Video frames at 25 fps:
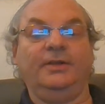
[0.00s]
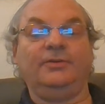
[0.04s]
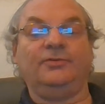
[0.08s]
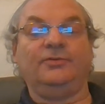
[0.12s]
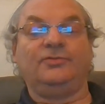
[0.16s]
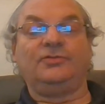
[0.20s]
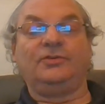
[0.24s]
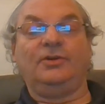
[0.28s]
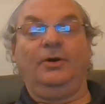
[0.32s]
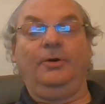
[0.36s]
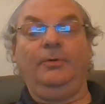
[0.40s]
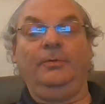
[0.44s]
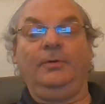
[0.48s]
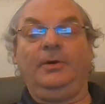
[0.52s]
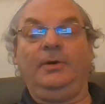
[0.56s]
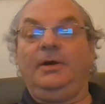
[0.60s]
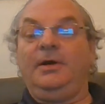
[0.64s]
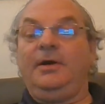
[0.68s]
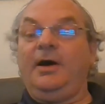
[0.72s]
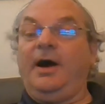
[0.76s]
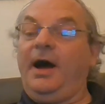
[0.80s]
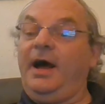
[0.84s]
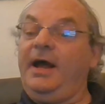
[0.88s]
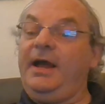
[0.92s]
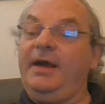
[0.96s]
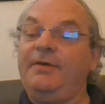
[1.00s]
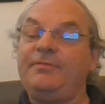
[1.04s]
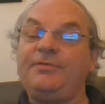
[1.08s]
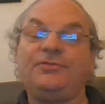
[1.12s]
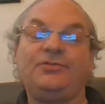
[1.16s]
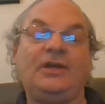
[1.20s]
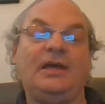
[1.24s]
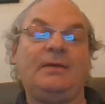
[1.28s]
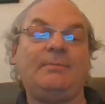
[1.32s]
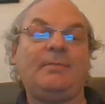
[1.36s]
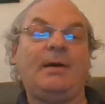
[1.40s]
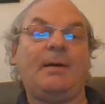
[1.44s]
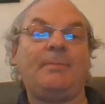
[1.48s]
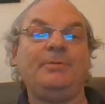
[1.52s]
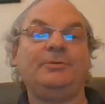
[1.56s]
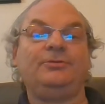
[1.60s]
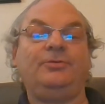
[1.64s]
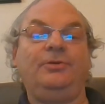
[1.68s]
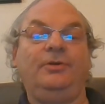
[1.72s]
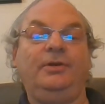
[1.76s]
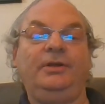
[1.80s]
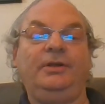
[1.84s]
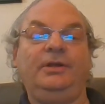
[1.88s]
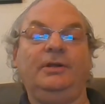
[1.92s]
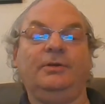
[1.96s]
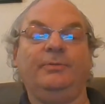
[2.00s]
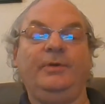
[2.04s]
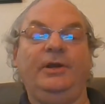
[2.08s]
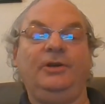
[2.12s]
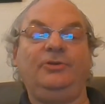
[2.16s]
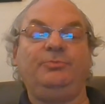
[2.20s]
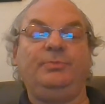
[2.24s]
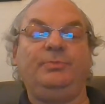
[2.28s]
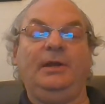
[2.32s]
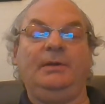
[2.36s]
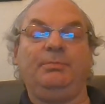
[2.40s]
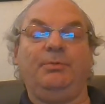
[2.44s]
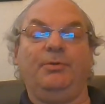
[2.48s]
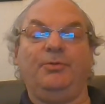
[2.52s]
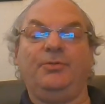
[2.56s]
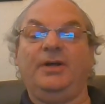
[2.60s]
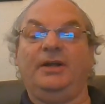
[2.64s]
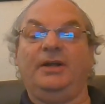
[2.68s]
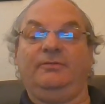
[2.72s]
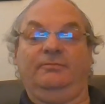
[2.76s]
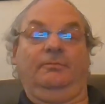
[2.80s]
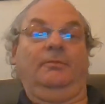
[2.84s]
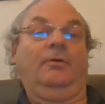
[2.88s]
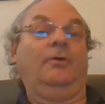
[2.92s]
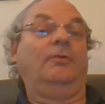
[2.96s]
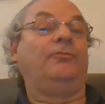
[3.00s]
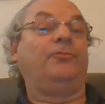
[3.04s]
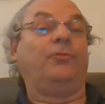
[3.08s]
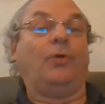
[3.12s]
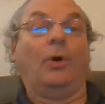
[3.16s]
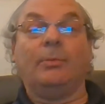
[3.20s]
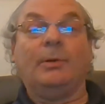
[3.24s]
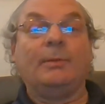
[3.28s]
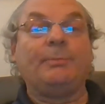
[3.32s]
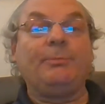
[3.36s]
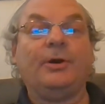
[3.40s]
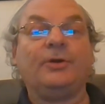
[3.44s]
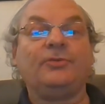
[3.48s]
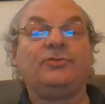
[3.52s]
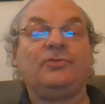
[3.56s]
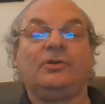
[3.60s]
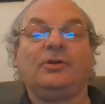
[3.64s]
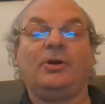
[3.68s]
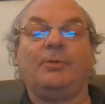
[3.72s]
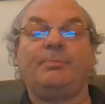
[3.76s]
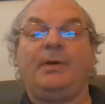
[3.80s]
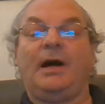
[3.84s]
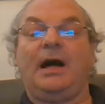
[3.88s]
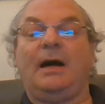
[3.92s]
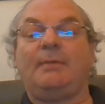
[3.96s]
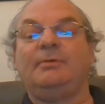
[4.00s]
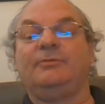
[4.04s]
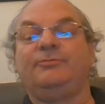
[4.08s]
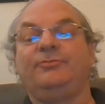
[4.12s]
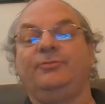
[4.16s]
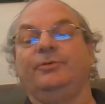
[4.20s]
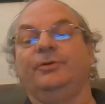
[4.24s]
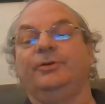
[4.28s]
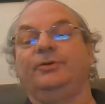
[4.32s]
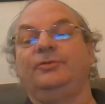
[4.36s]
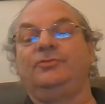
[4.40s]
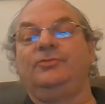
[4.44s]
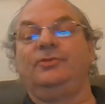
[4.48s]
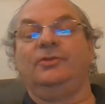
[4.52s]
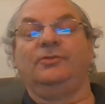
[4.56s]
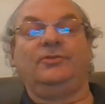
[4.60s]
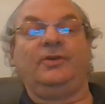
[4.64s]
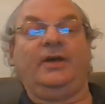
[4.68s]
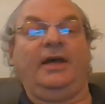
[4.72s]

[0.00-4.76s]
and so I have the same opportunity to reach people that former President Obama, for instance,